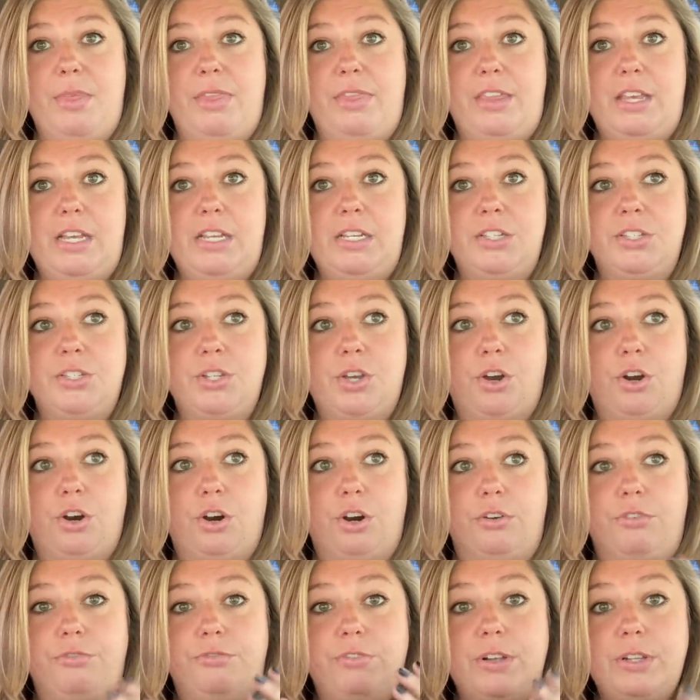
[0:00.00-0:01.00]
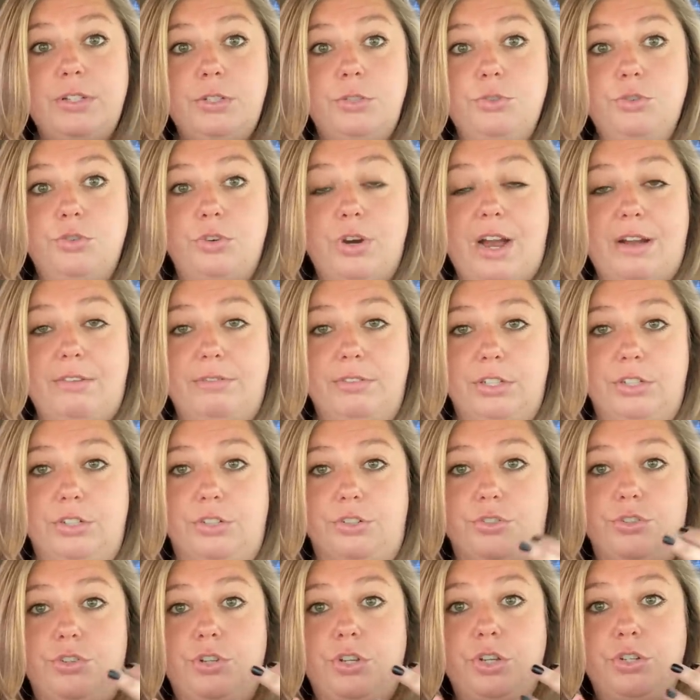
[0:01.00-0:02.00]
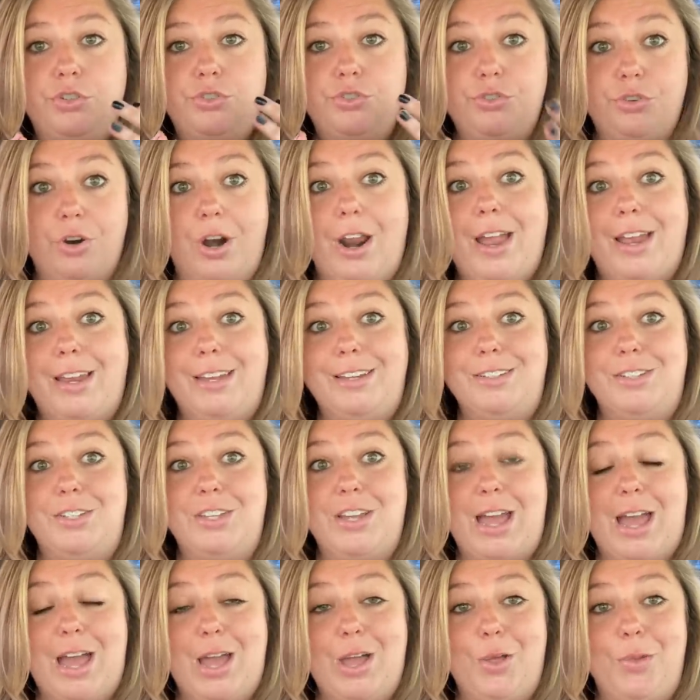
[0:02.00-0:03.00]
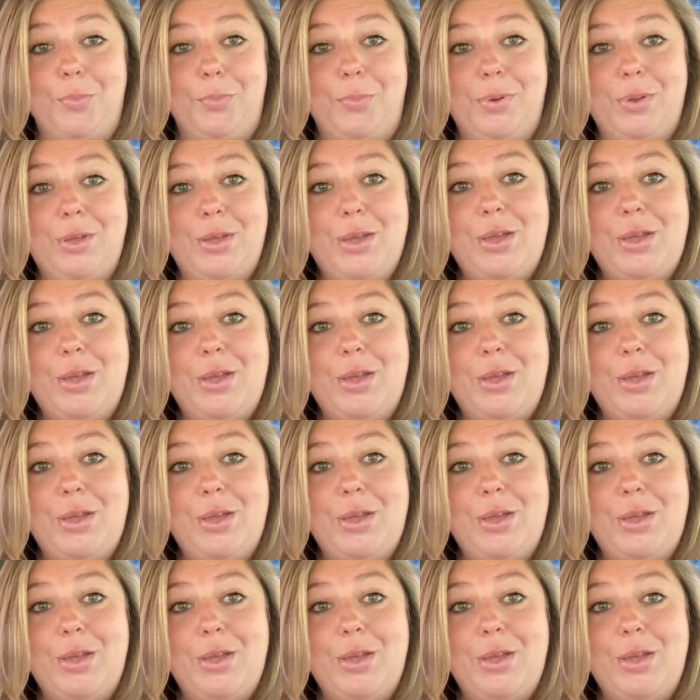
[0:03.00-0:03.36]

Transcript: These are fellow travelers trying to help